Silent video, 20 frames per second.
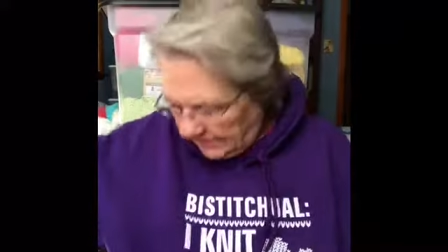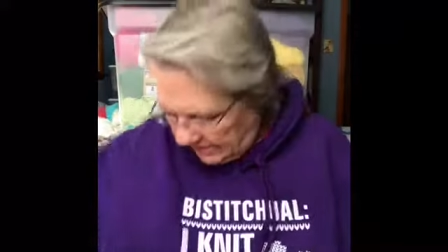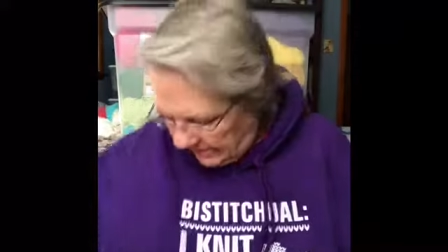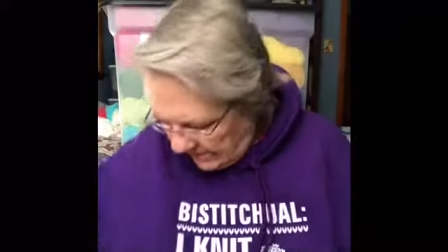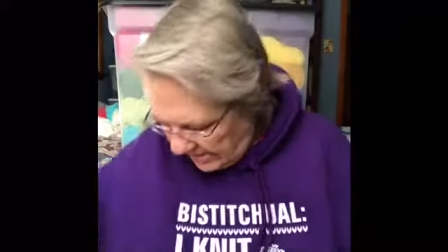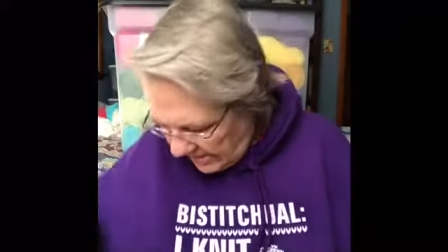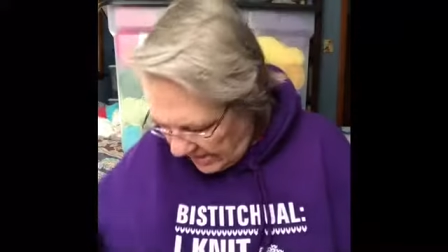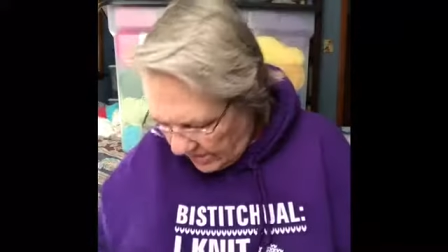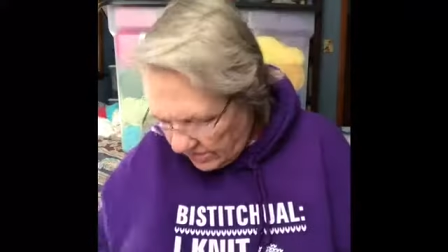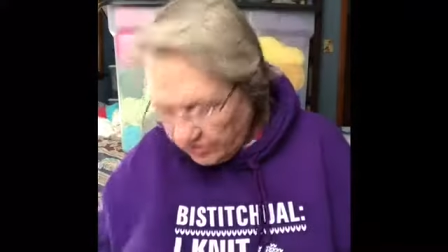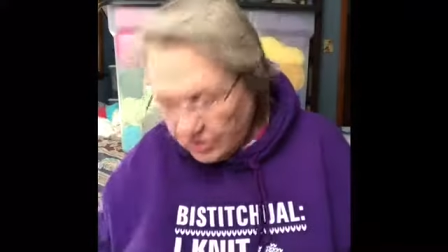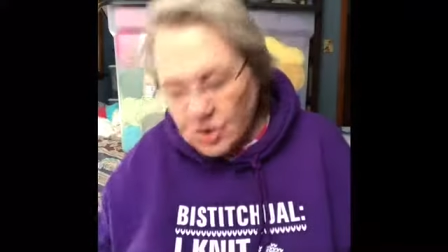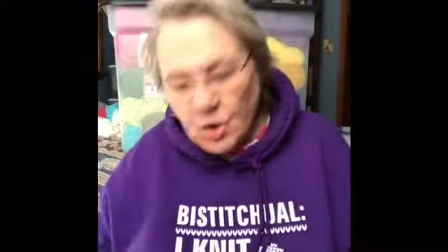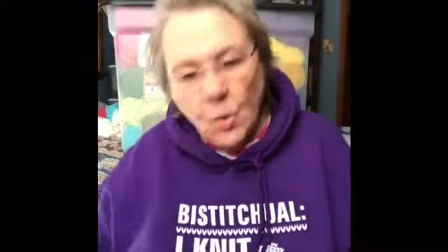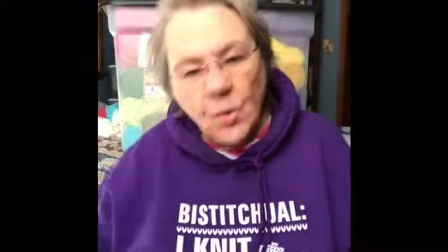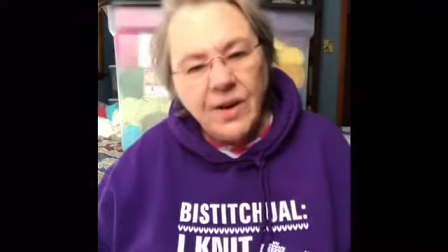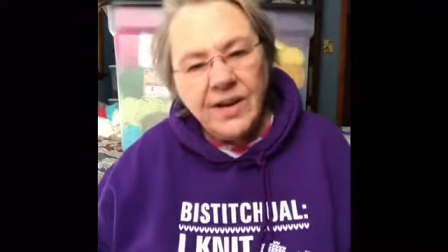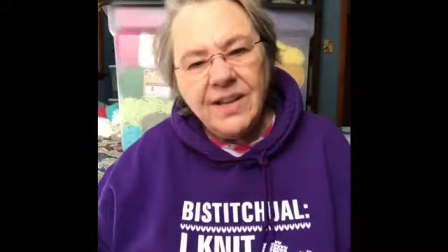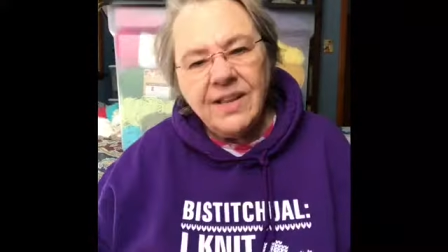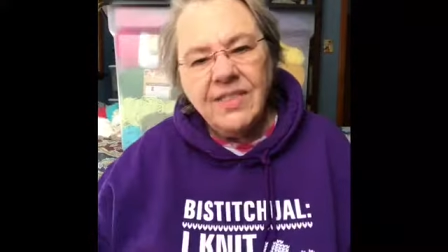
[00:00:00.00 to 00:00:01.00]
you know,
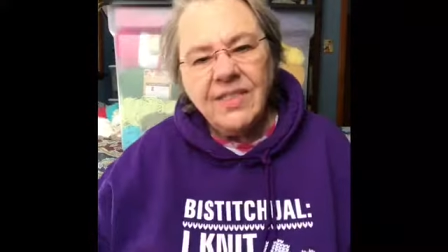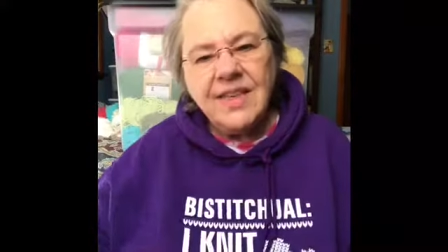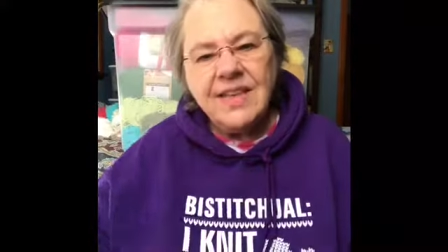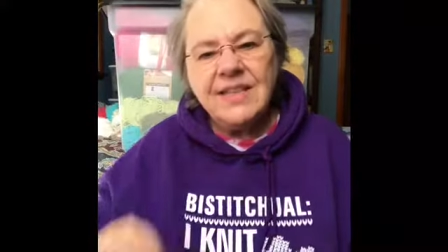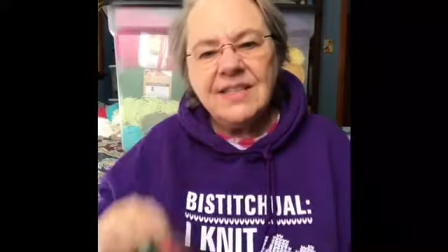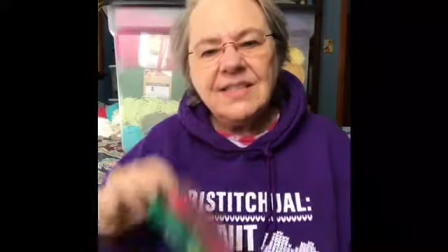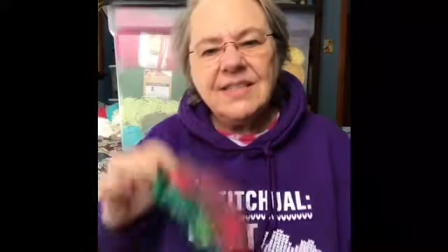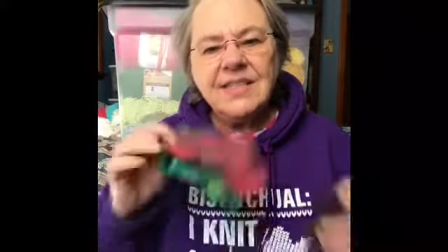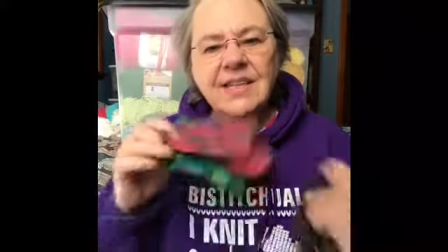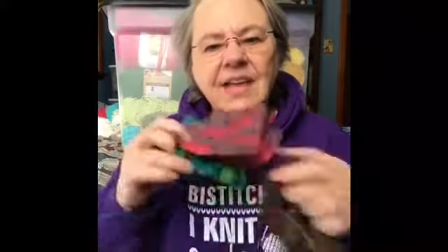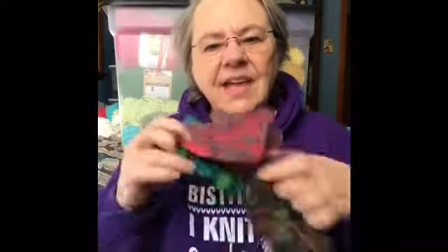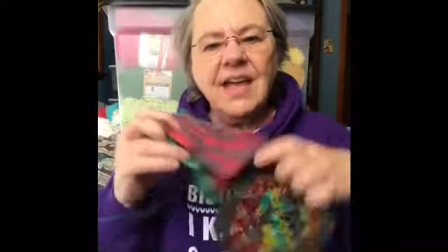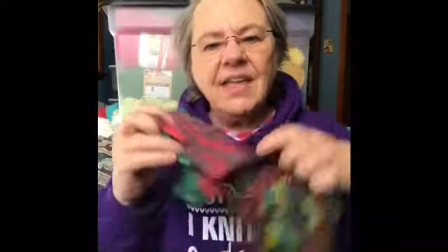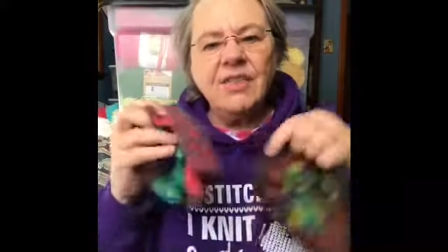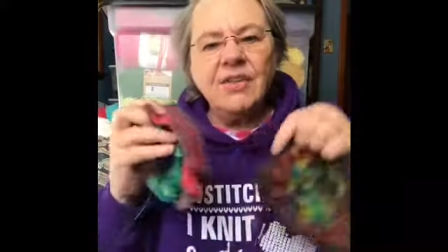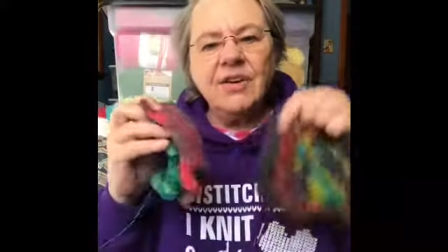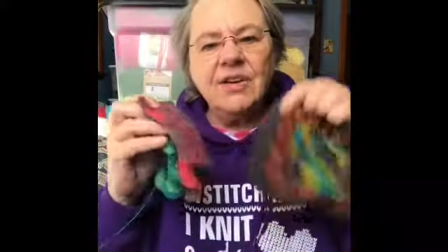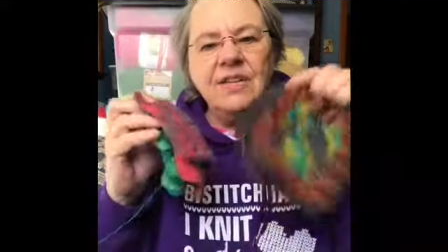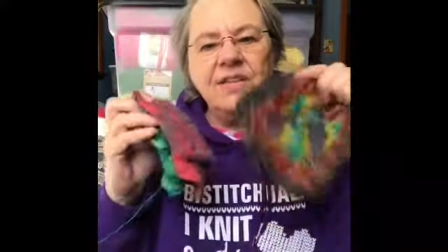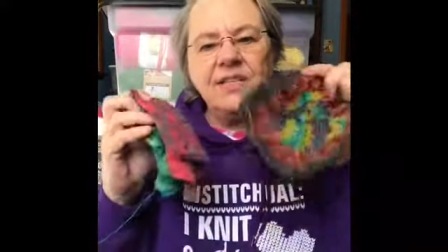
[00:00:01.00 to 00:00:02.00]
joining things
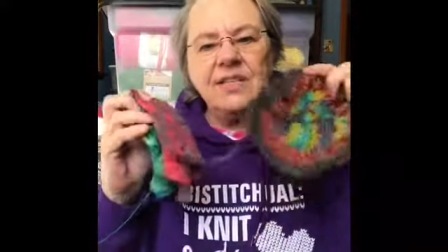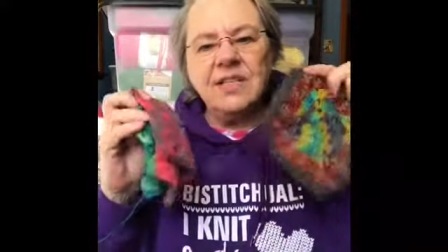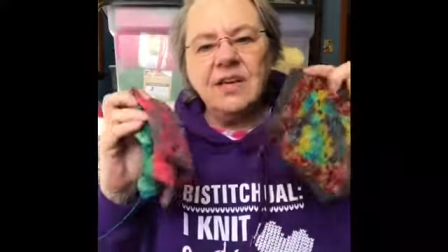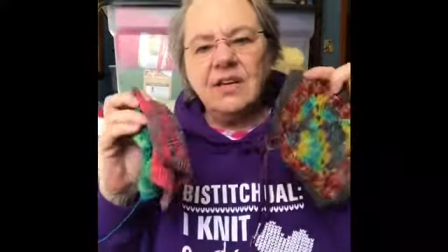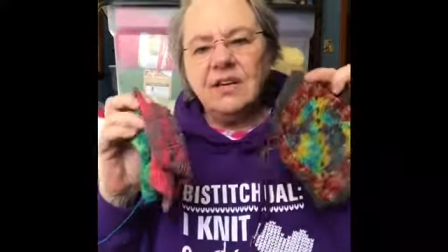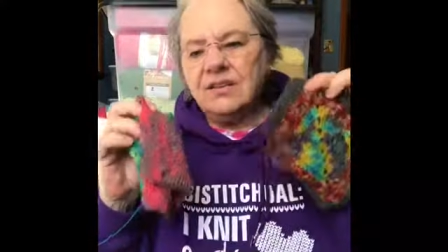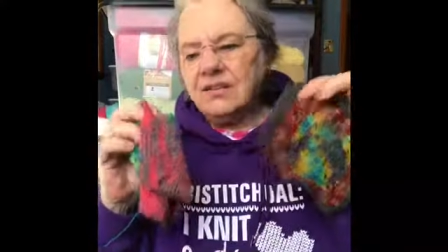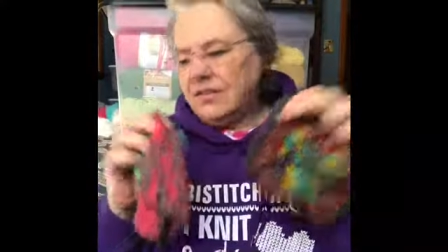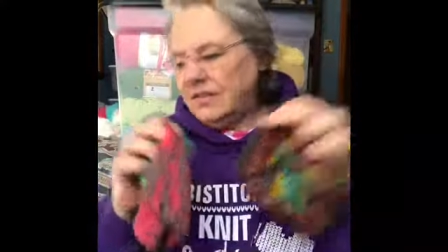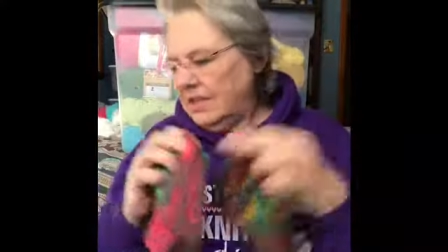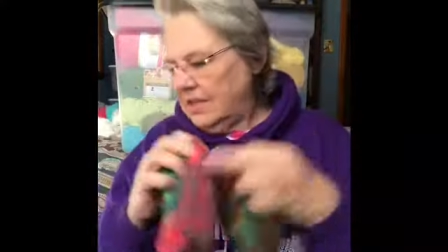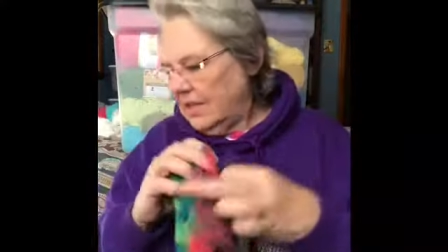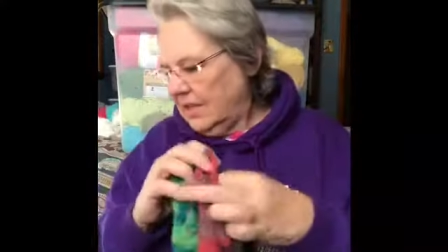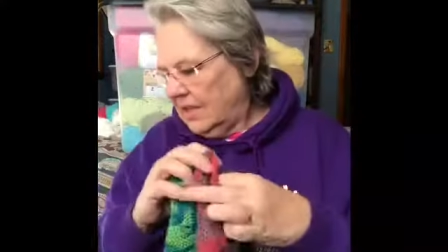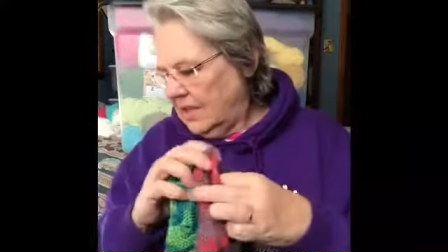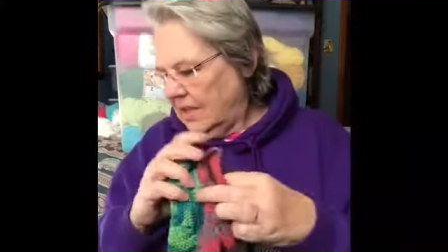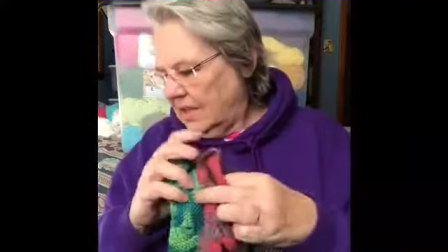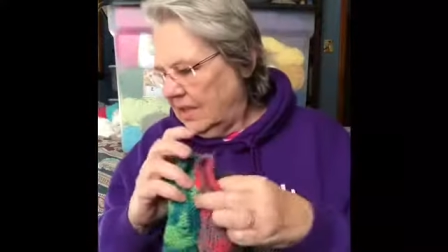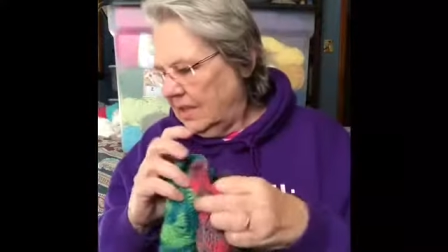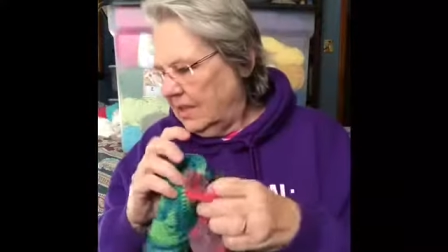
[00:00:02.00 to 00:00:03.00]
together is the
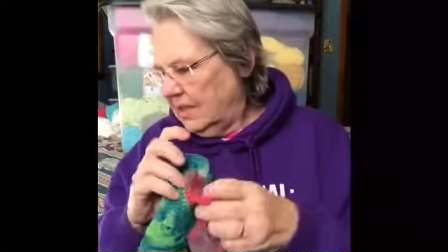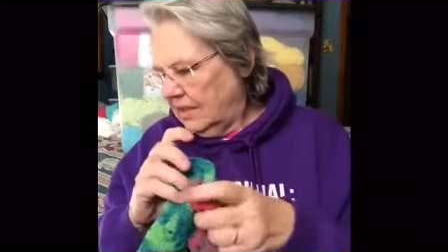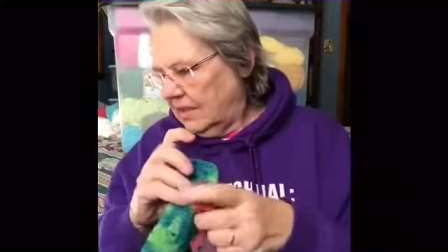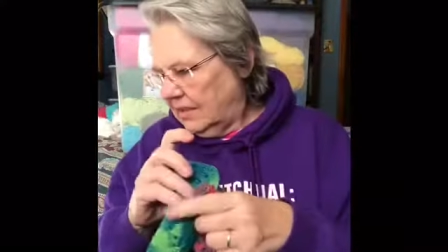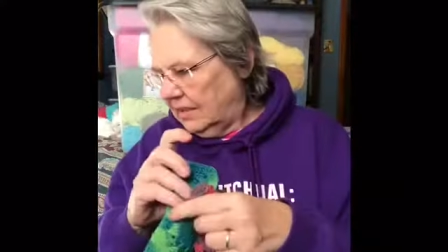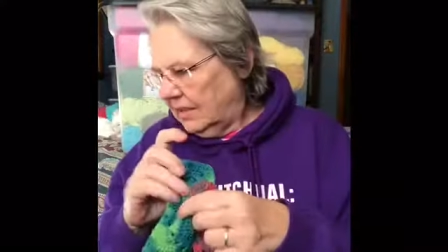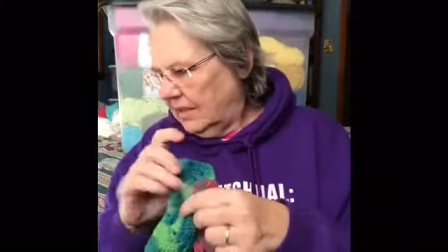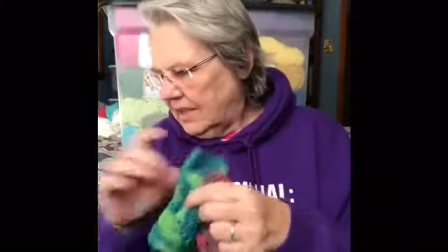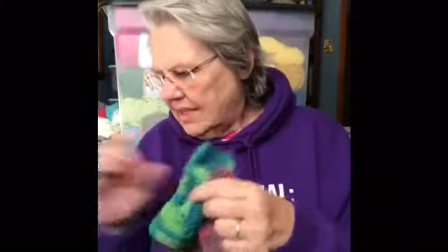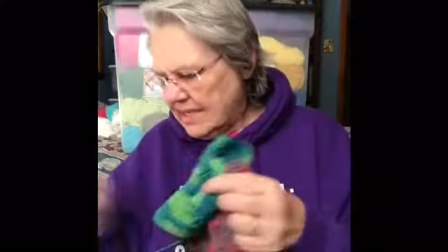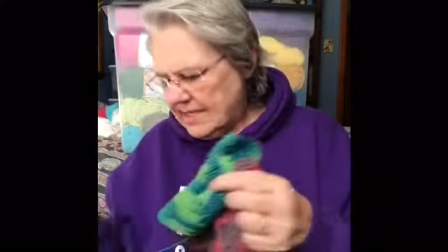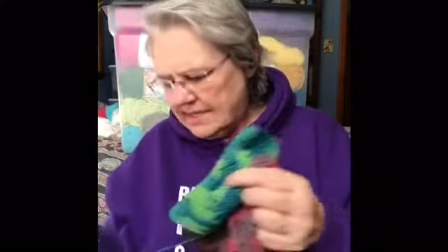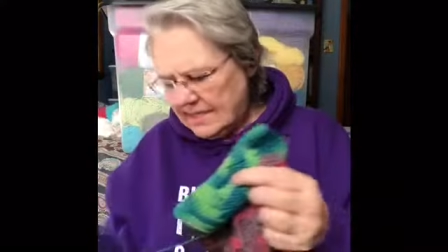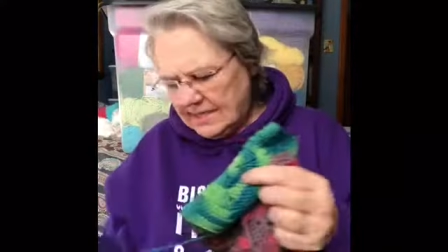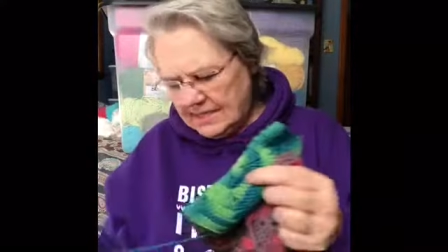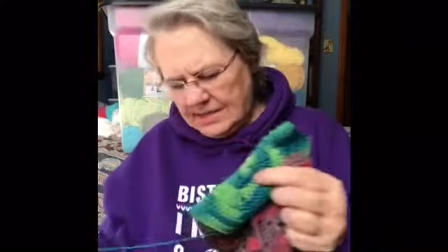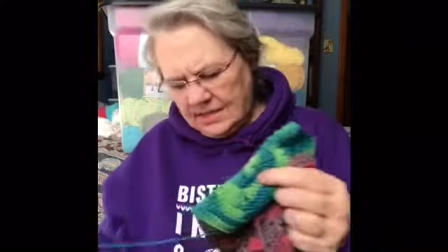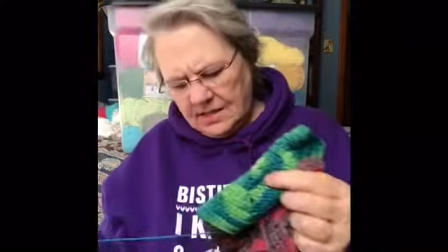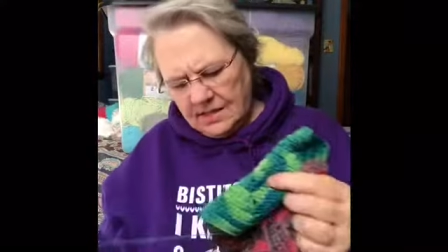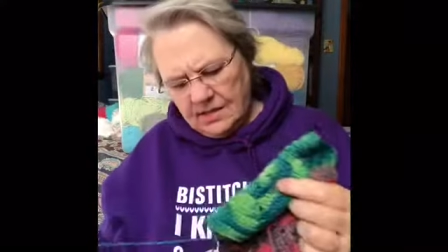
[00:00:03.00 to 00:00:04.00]

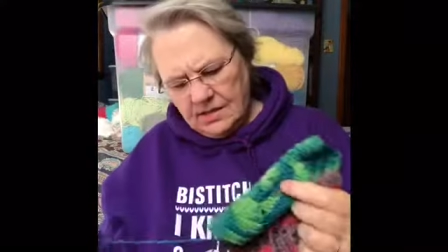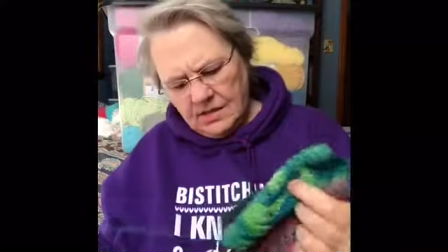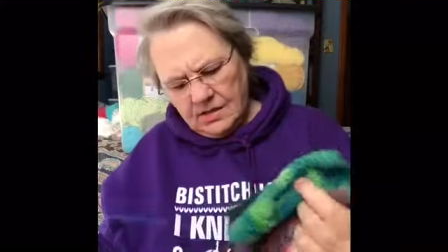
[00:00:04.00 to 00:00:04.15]
least,